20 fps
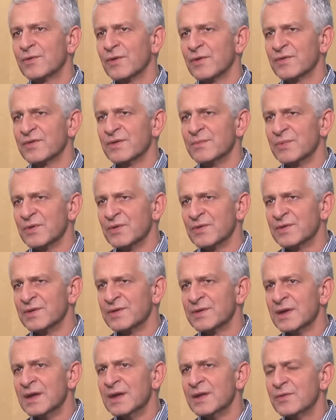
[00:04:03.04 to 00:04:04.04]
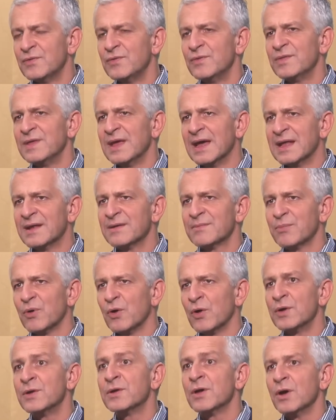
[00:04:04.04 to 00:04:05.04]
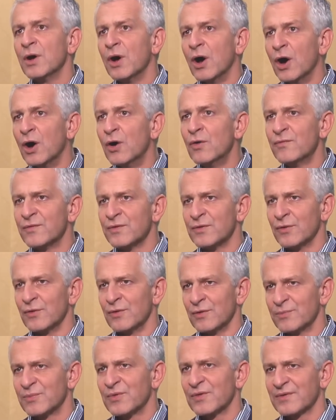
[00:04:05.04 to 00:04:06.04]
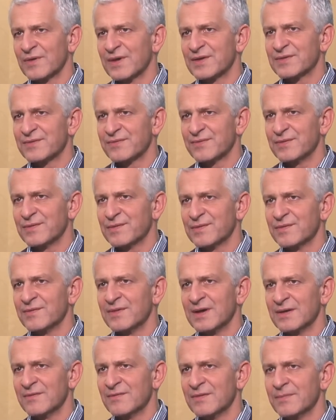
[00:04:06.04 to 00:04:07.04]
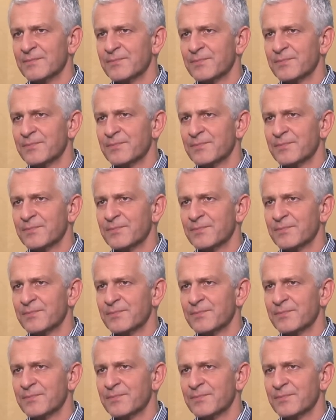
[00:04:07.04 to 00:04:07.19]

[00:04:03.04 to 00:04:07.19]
contributed to the endpoint overall progression-free survival.